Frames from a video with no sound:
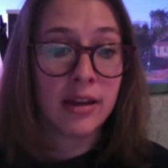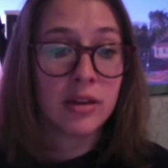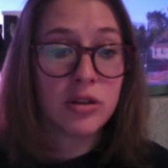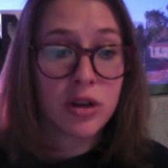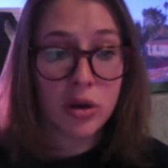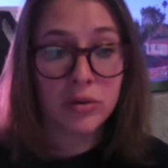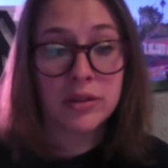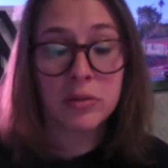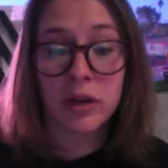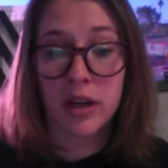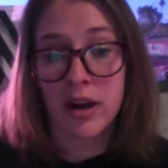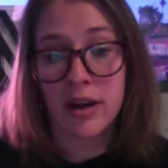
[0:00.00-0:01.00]
notes
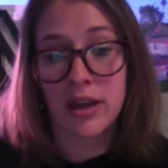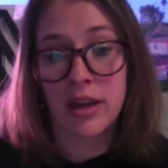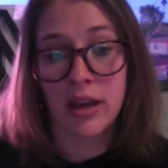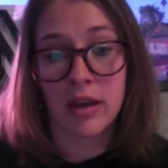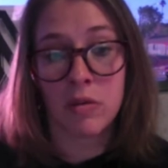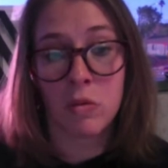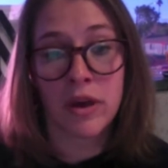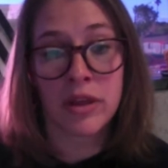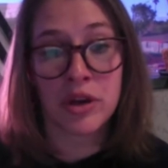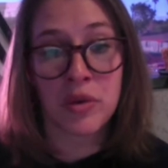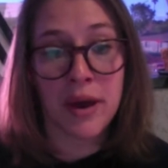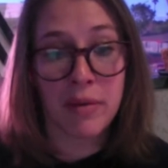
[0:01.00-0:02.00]
regarding whether
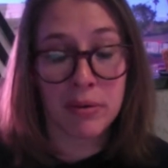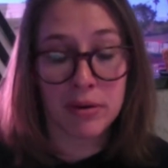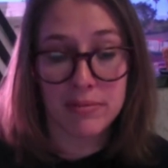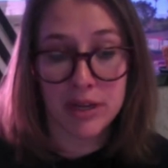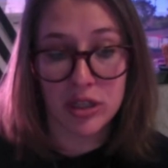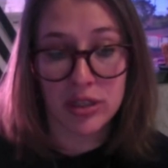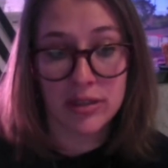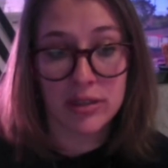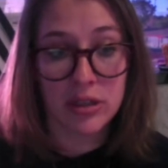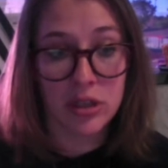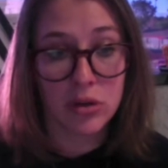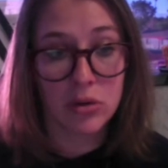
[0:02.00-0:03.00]
you have permission
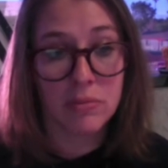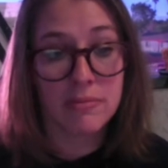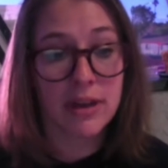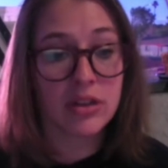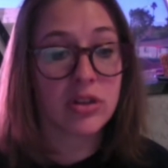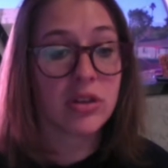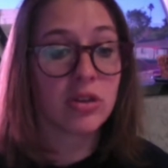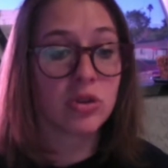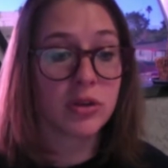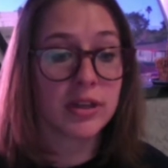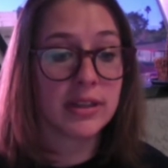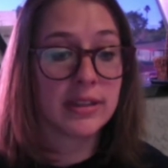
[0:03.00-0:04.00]
to measure the
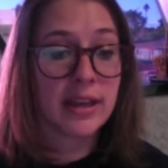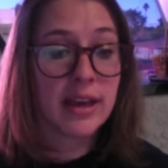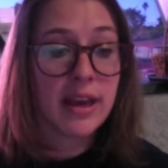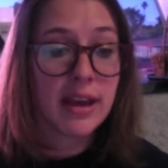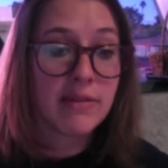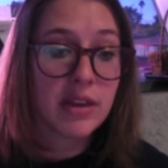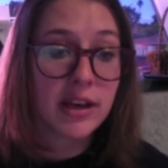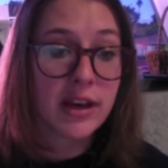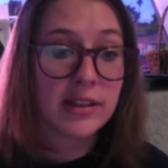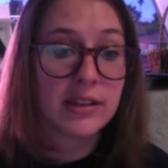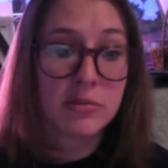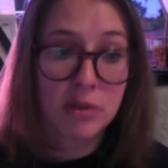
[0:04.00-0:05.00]
trees if the
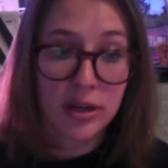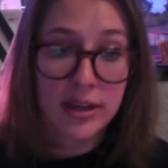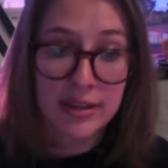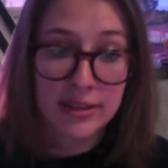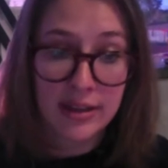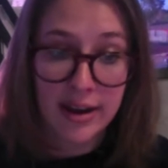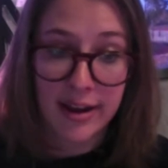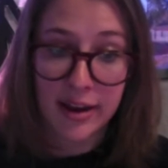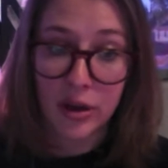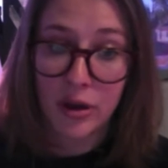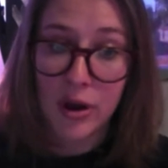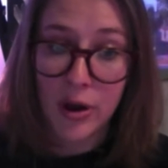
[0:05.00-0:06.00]
customer is not
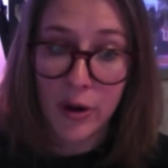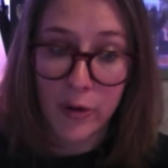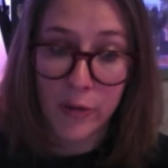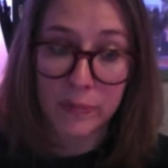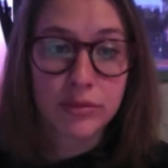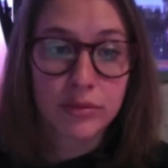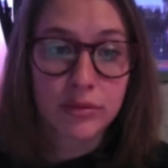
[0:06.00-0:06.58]
home.